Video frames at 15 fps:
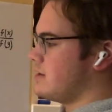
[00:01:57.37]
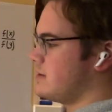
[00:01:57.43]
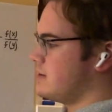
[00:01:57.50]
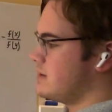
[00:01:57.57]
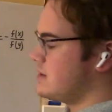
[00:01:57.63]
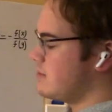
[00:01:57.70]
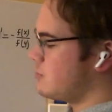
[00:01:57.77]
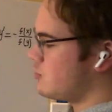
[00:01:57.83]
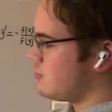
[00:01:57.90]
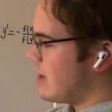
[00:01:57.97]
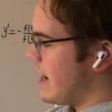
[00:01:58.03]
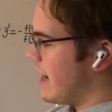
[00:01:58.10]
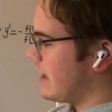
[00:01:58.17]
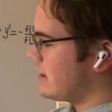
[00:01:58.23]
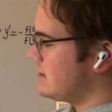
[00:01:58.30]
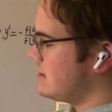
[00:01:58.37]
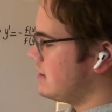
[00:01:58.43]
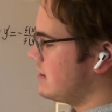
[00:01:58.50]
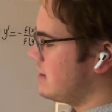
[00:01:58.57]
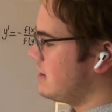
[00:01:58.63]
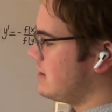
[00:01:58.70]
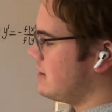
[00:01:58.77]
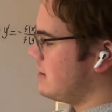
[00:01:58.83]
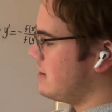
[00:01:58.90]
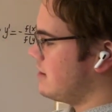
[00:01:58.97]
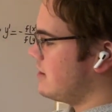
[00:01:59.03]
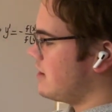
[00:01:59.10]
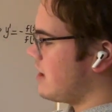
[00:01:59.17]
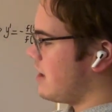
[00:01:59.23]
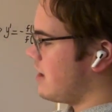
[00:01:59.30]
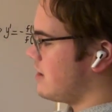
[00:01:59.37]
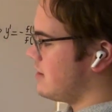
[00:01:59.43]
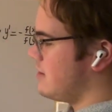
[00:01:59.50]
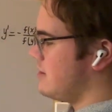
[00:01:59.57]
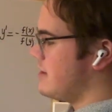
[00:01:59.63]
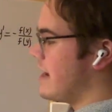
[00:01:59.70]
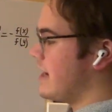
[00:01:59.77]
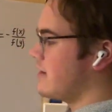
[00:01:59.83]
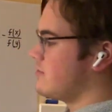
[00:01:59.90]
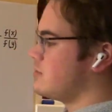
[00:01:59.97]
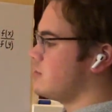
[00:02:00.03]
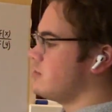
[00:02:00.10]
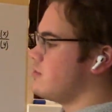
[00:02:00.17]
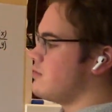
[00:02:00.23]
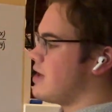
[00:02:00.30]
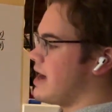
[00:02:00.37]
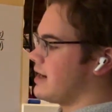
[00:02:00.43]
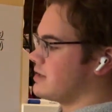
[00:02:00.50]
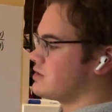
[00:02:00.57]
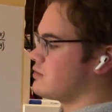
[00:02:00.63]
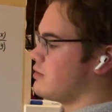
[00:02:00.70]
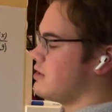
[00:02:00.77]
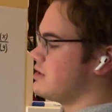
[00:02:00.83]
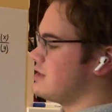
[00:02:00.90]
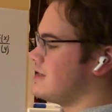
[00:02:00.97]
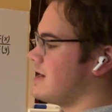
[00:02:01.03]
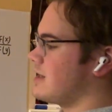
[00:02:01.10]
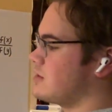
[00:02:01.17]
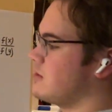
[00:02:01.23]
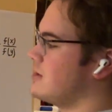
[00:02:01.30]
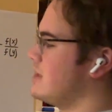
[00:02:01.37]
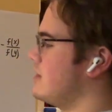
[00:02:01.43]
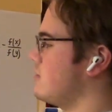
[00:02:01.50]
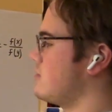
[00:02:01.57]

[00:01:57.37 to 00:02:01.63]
subtract negative 2x squared dx on either